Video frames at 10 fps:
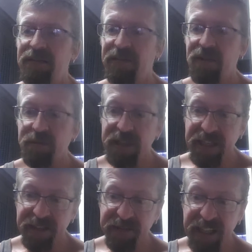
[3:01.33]

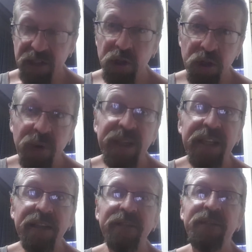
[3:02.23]
informative,
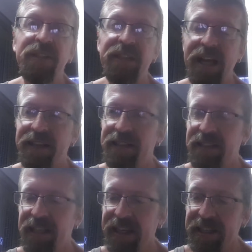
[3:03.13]
intuitive, because I
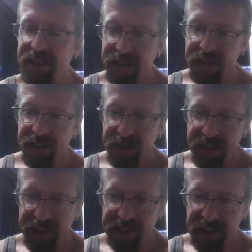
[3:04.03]
understand the
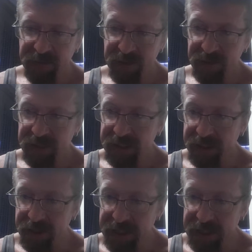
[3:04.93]
customer's wants and